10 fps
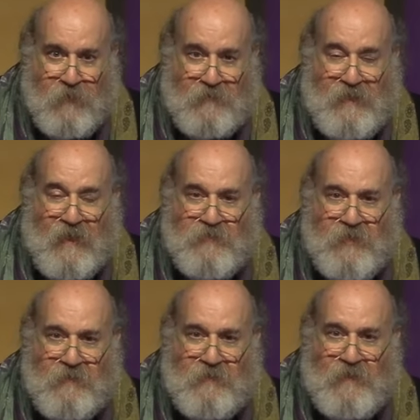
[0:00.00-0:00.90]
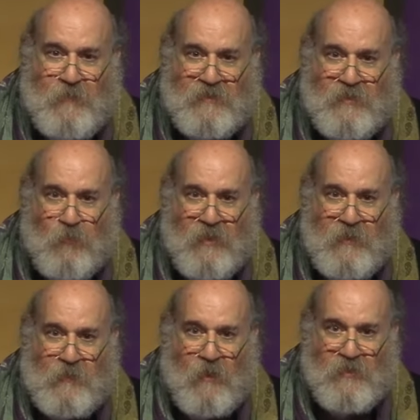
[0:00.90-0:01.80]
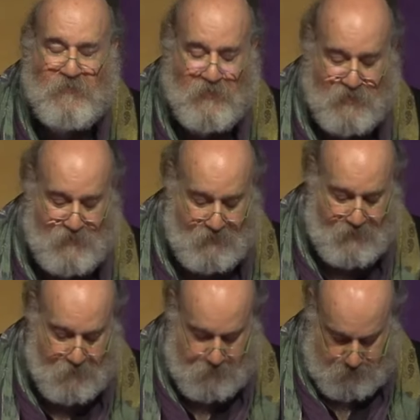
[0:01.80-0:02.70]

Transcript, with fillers: down to the limits of what the laws of physics allow.